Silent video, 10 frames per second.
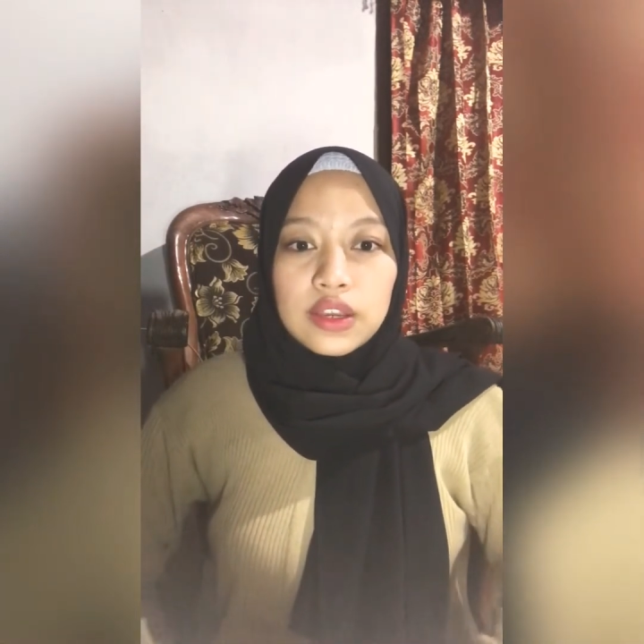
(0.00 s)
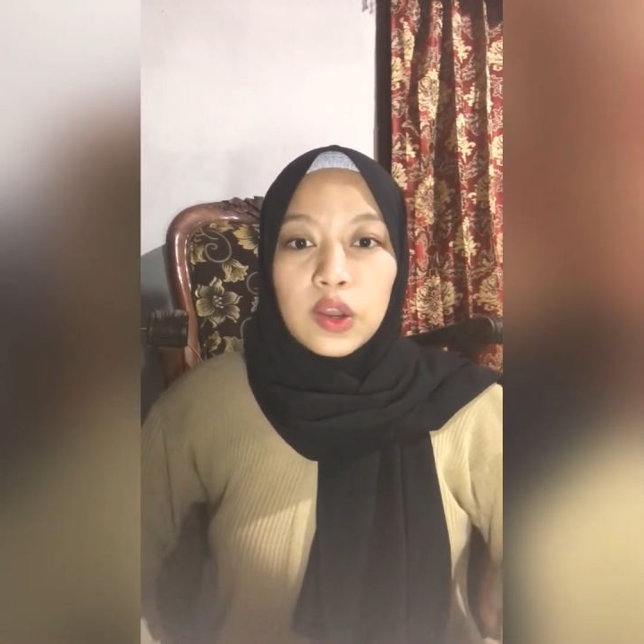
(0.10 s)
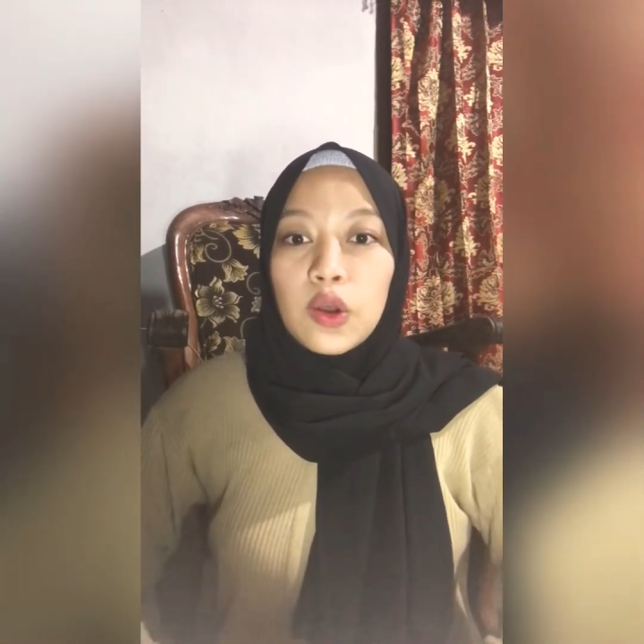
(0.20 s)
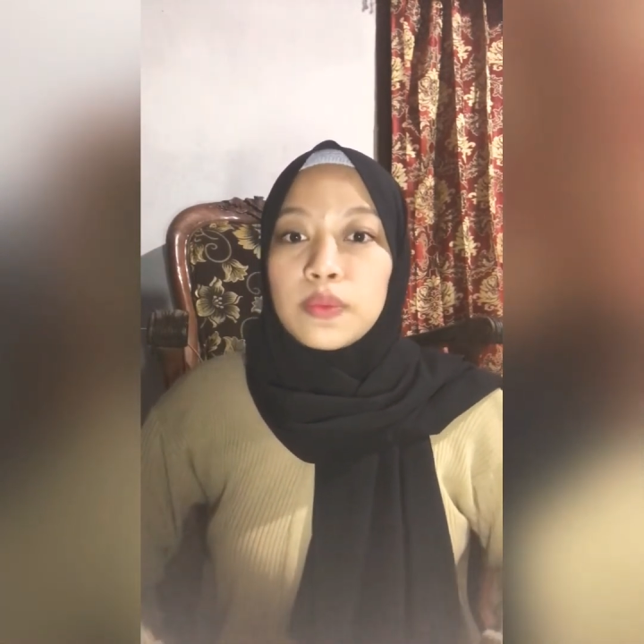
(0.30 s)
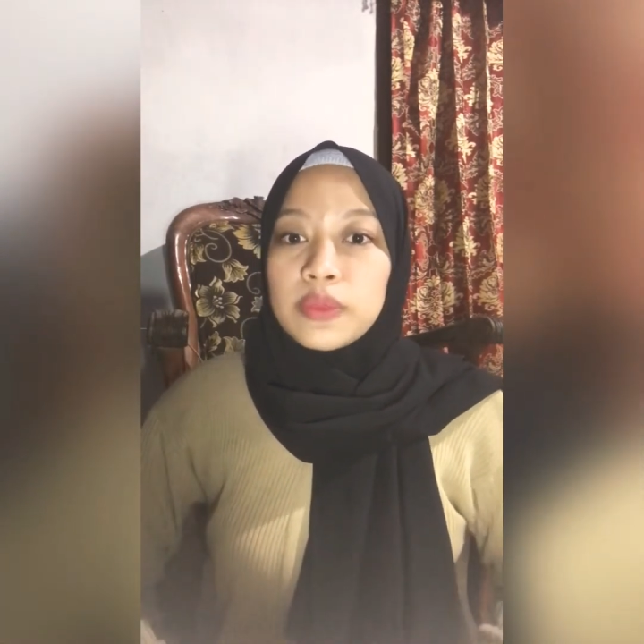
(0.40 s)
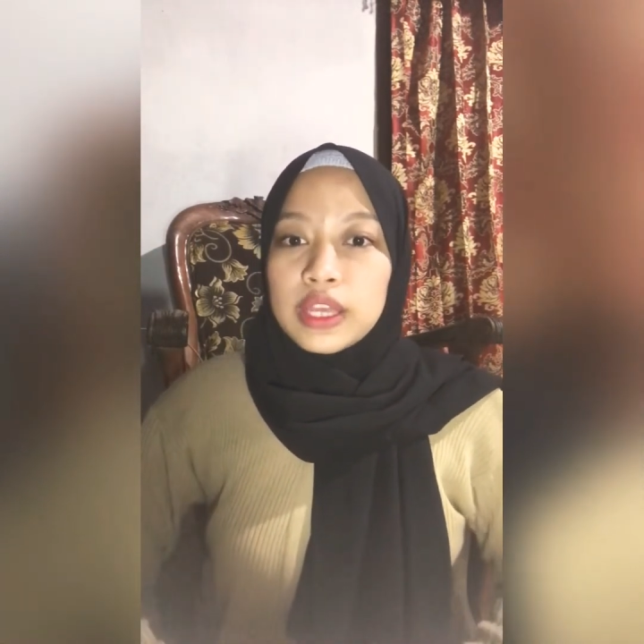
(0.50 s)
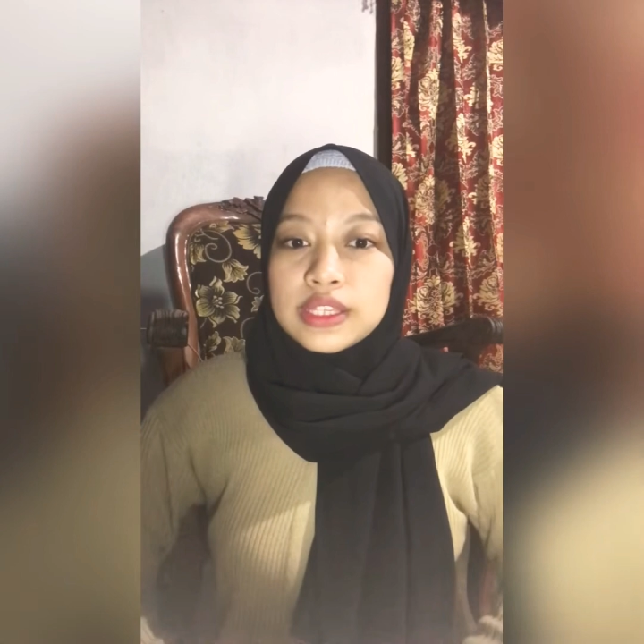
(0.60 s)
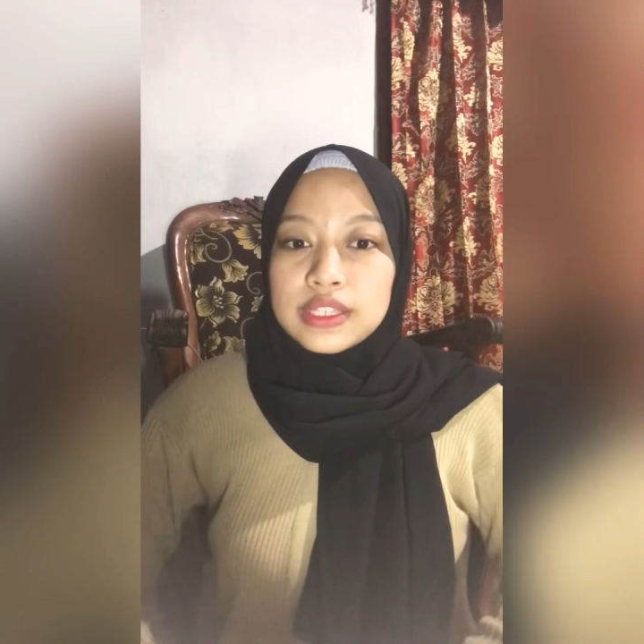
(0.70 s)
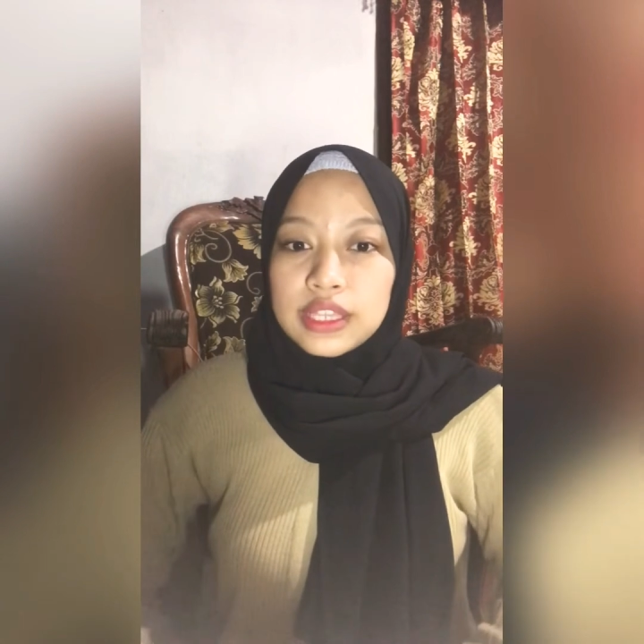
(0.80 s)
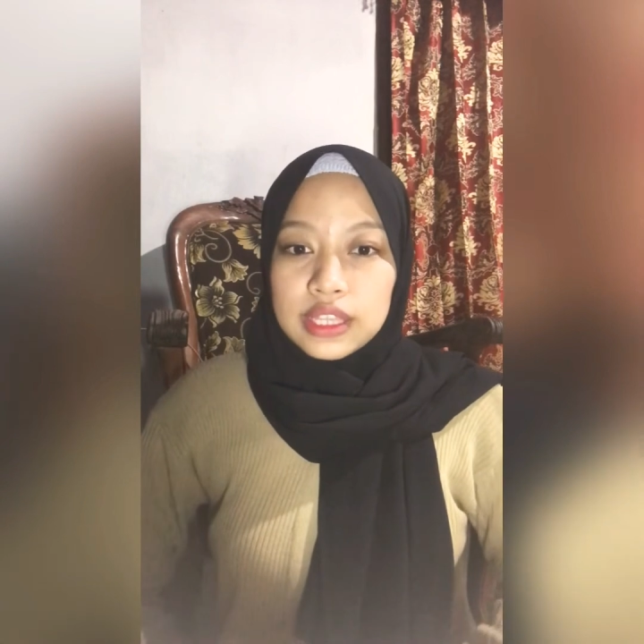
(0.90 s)

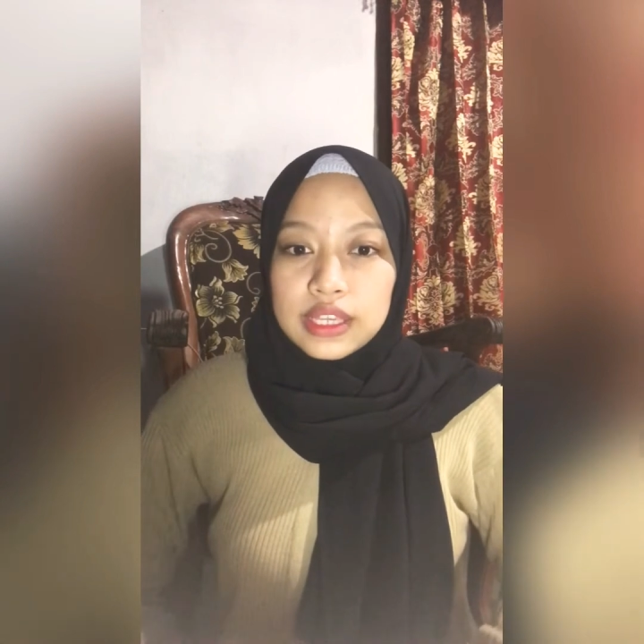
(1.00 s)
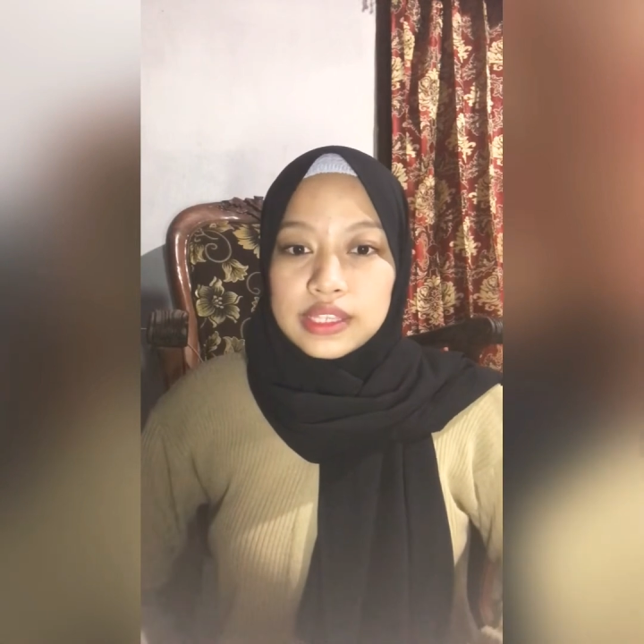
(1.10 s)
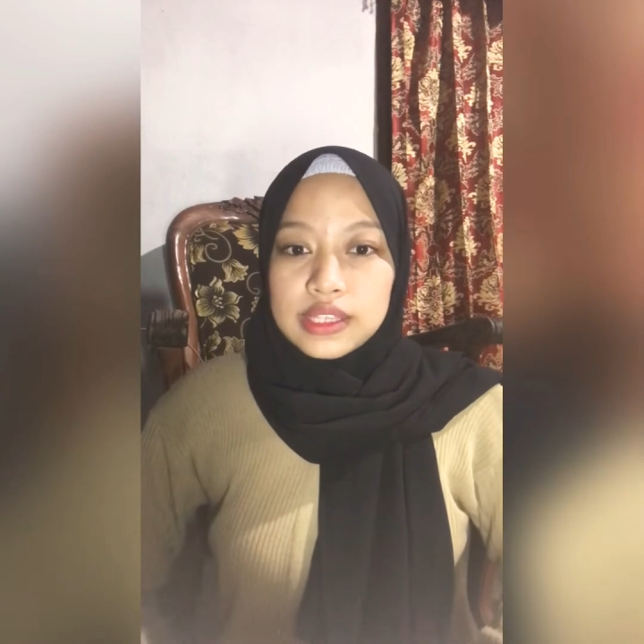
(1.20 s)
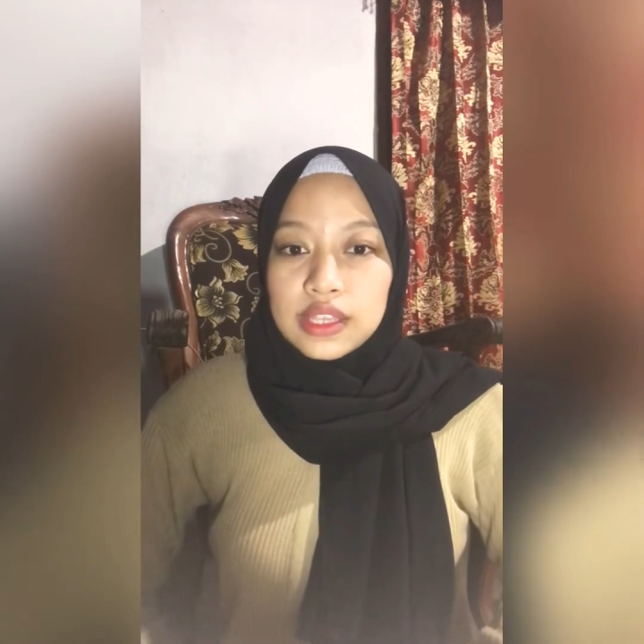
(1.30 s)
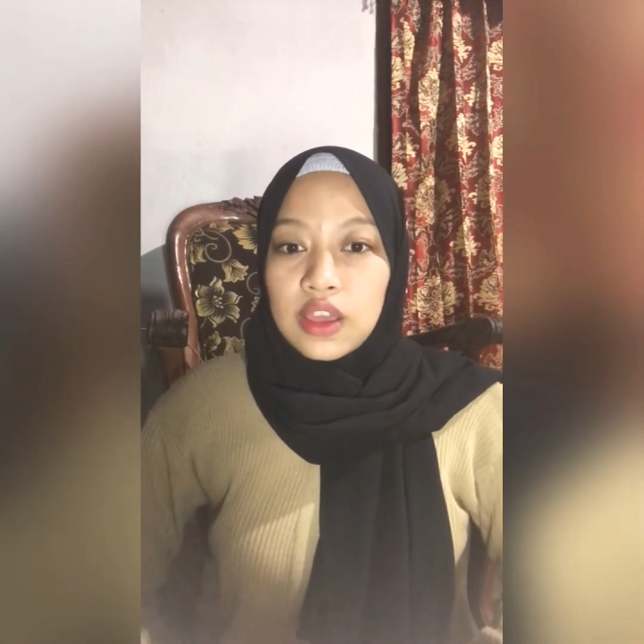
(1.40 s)
Complexities